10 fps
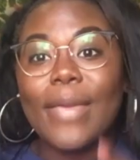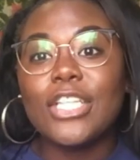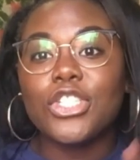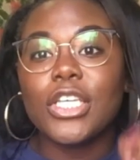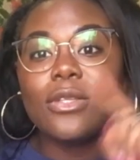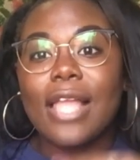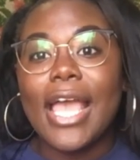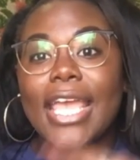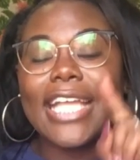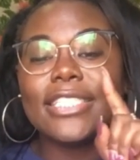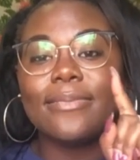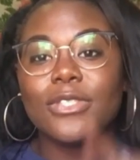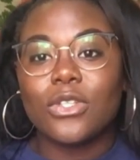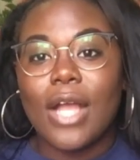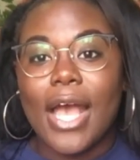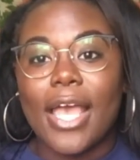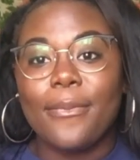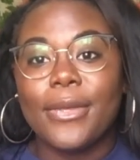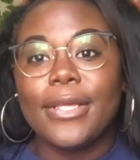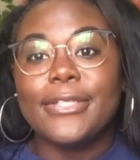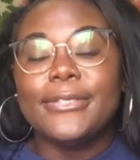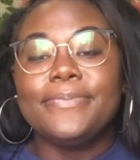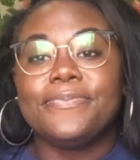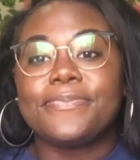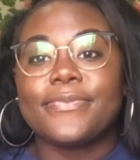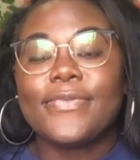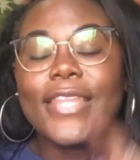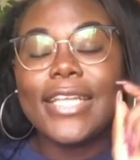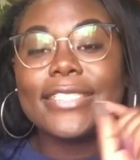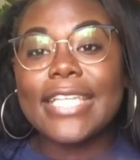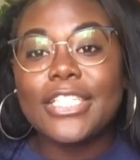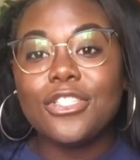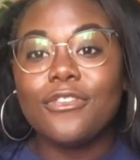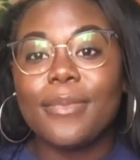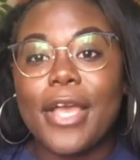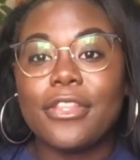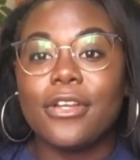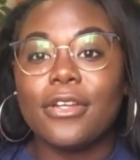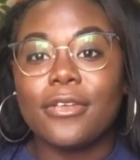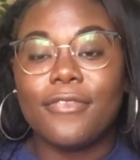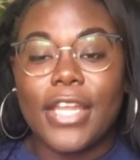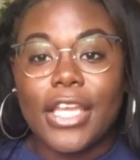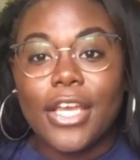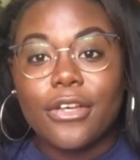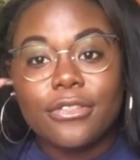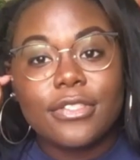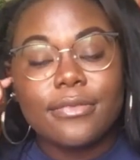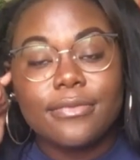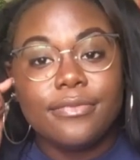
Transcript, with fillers: Make sure you like and subscribe. Stay tuned for my other videos.